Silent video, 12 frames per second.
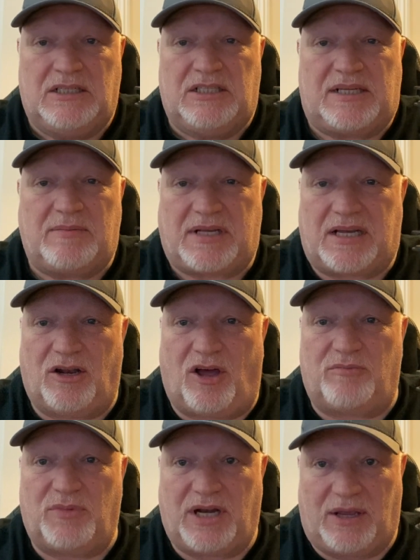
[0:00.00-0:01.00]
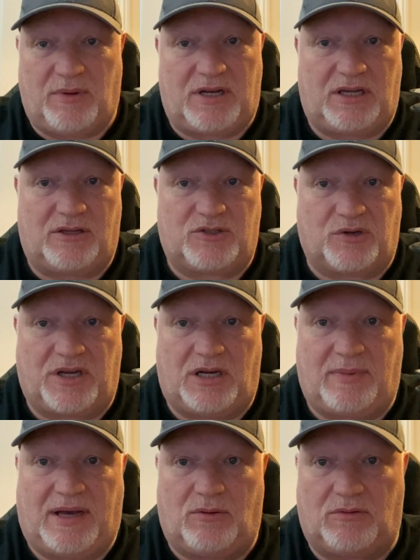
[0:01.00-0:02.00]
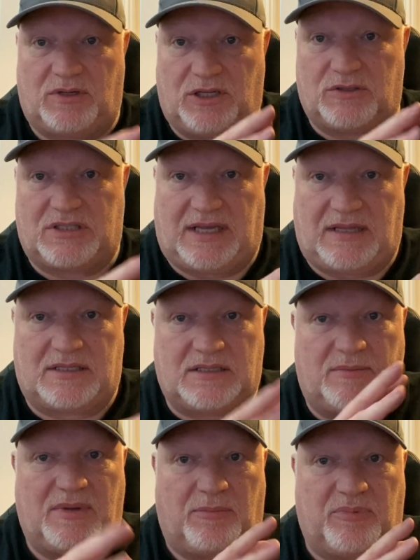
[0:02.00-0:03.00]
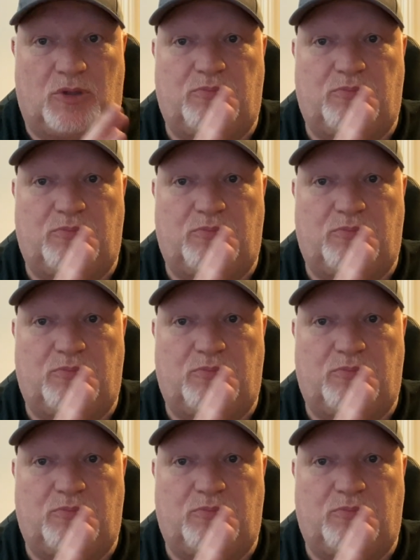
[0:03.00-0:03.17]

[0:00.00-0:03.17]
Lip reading: seems like a lot of money when you're talking about, when you'll see this in a minute.